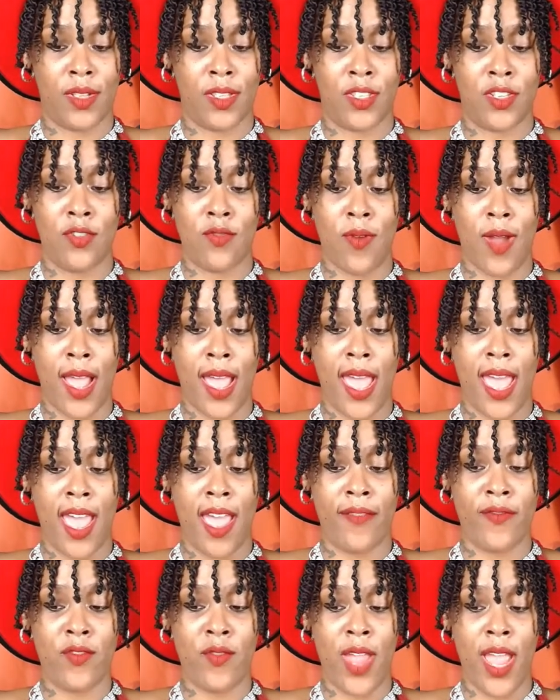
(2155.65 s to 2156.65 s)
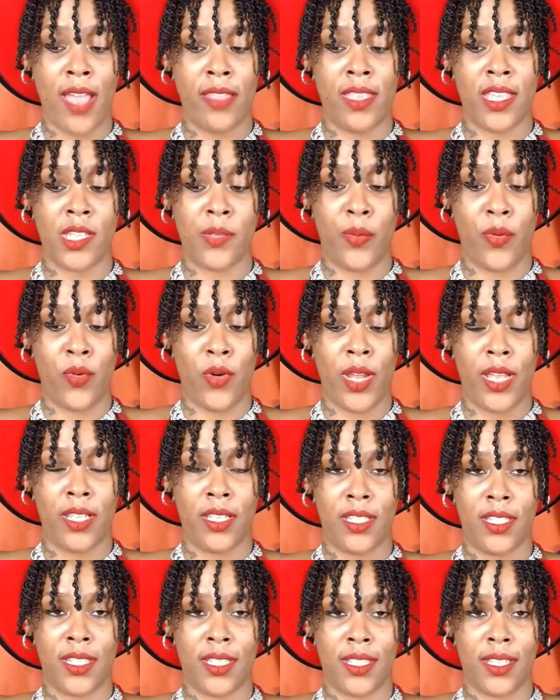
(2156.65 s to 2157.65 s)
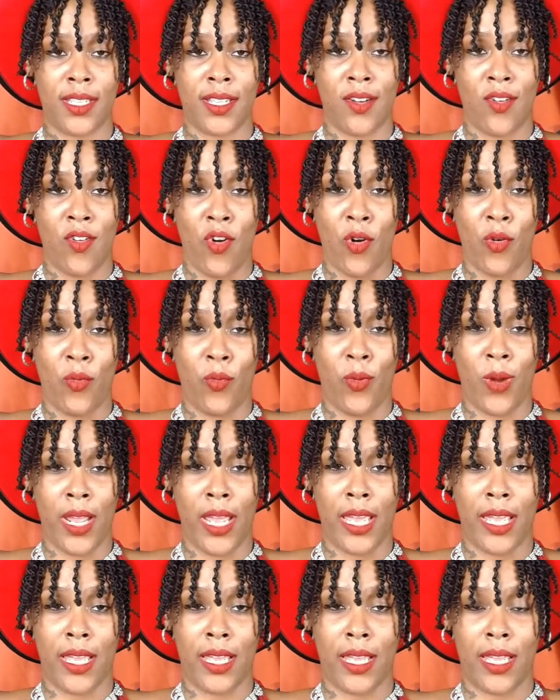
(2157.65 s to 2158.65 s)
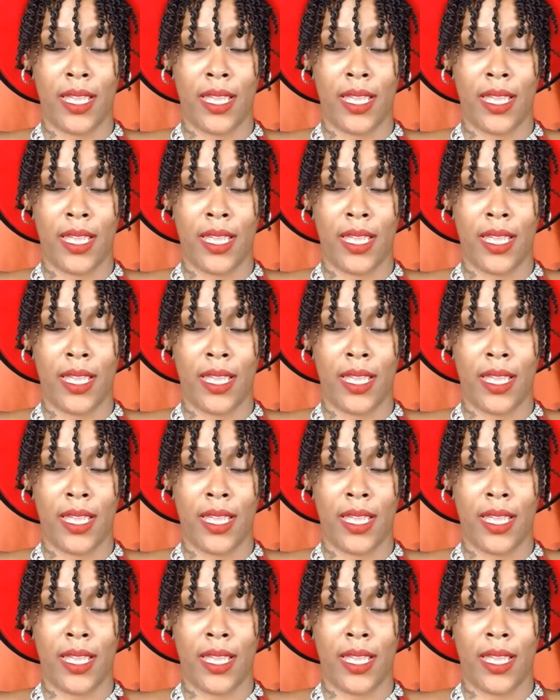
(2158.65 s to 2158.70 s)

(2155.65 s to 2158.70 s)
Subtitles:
do I have you at this point or what?